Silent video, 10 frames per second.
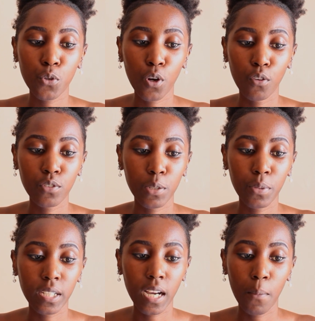
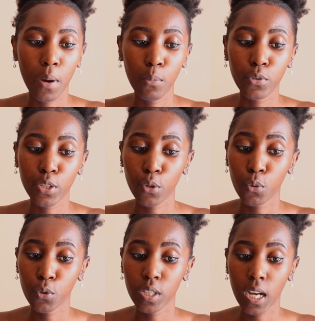comfortably come up with your
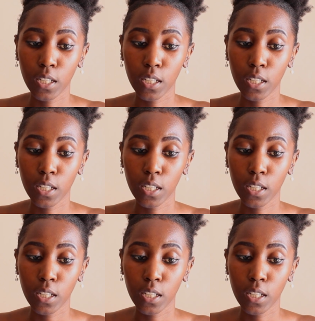own